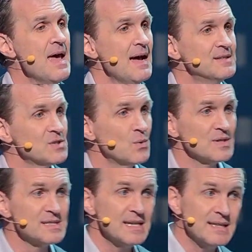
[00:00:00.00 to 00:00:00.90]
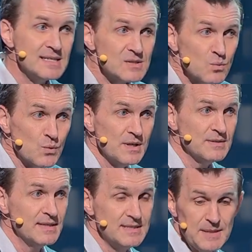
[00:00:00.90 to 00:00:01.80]
And so we're seeing these
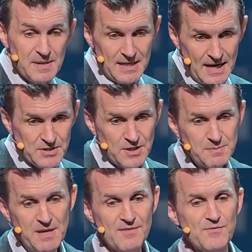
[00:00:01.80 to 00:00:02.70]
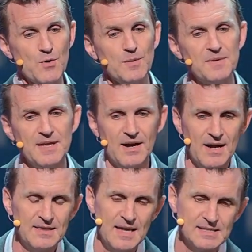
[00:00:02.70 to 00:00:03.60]
really deep connections being formed there
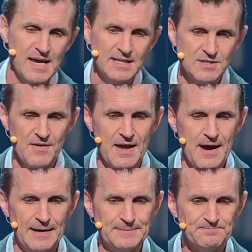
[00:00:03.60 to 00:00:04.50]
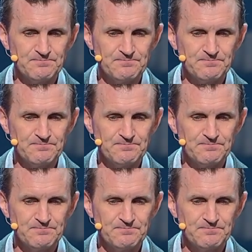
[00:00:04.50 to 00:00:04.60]
in this age of AI.